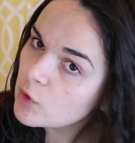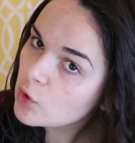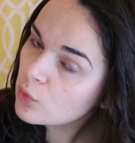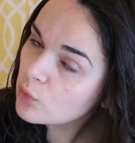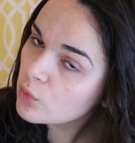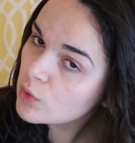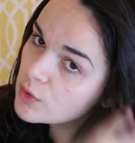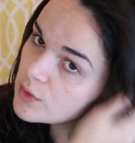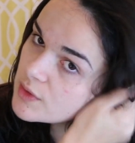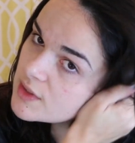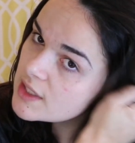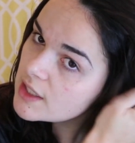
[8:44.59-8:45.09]

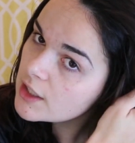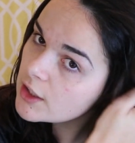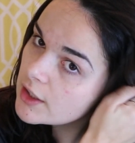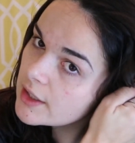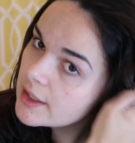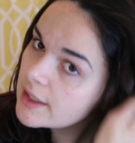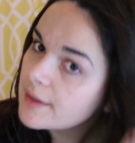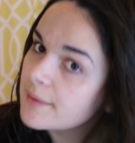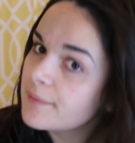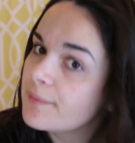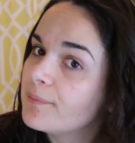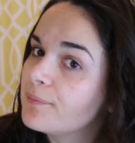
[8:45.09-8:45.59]
roots
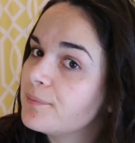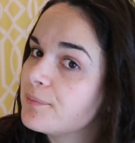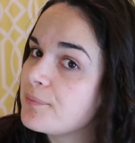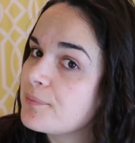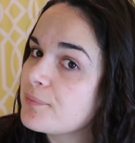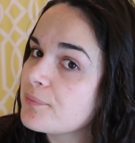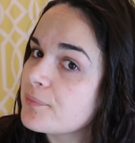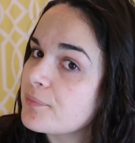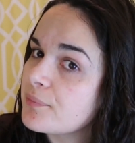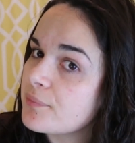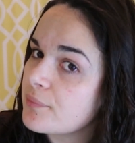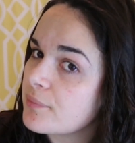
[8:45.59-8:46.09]
area,
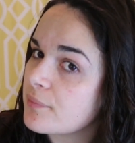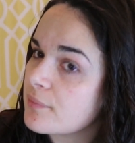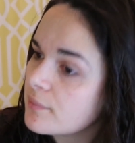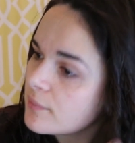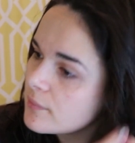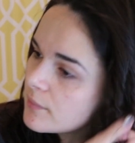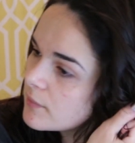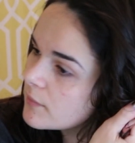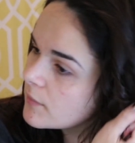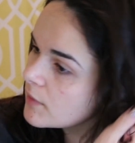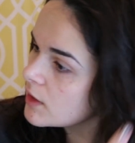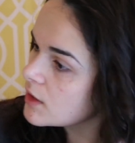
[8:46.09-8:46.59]

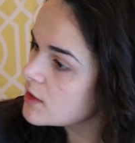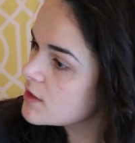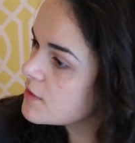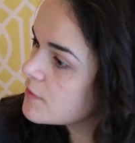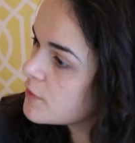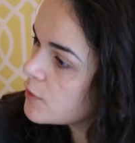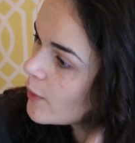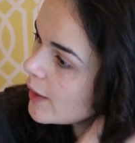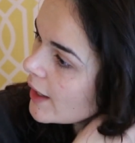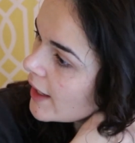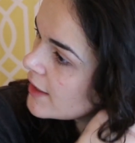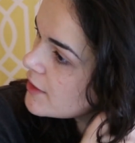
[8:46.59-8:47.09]
because
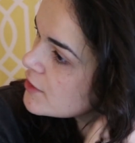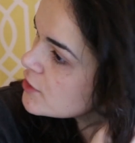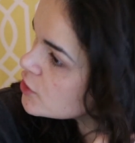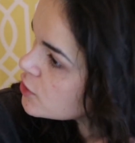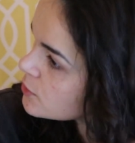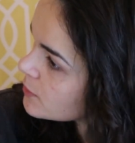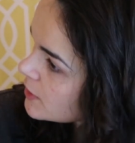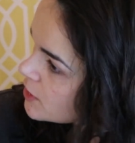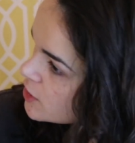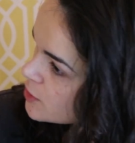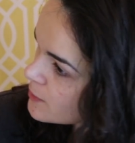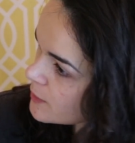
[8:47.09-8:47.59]
if you add
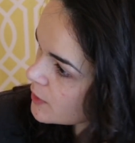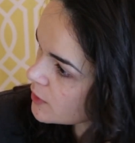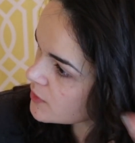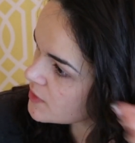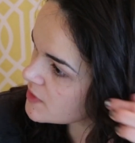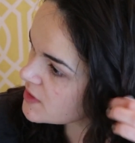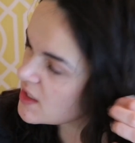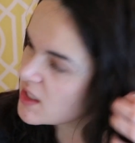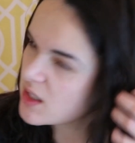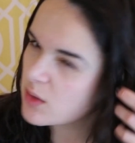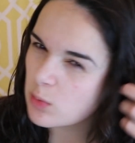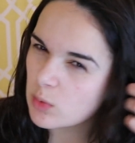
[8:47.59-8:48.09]
too much
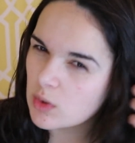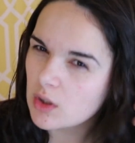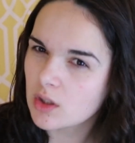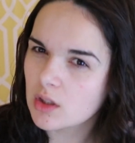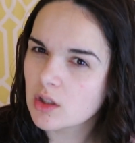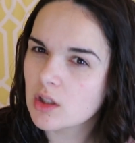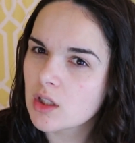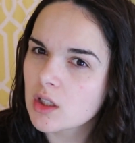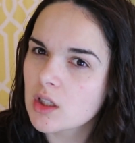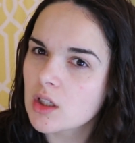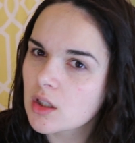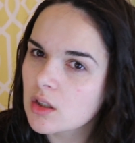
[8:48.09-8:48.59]
mousse, it
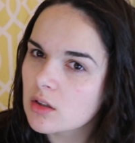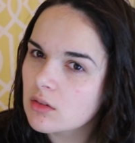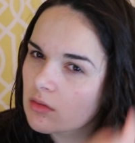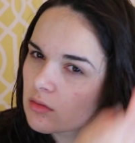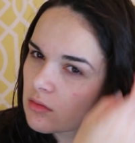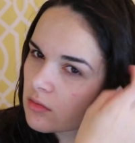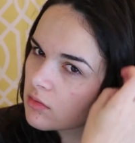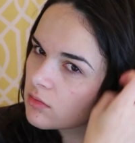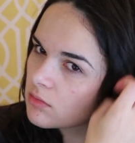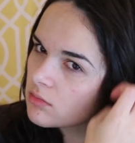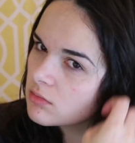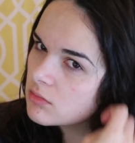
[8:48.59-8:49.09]
will look
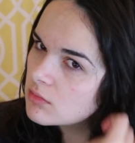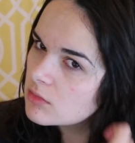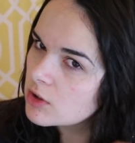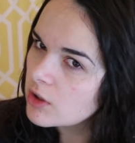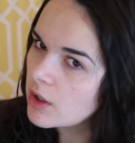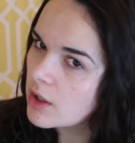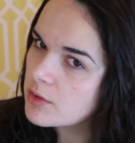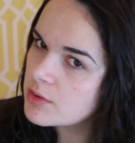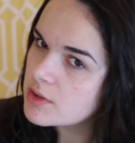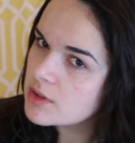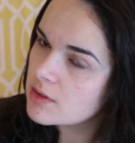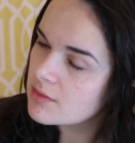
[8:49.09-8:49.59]

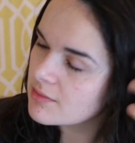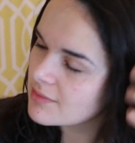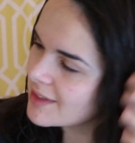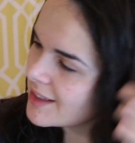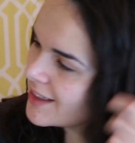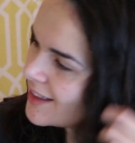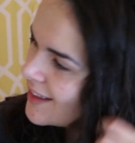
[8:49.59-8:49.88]
gross.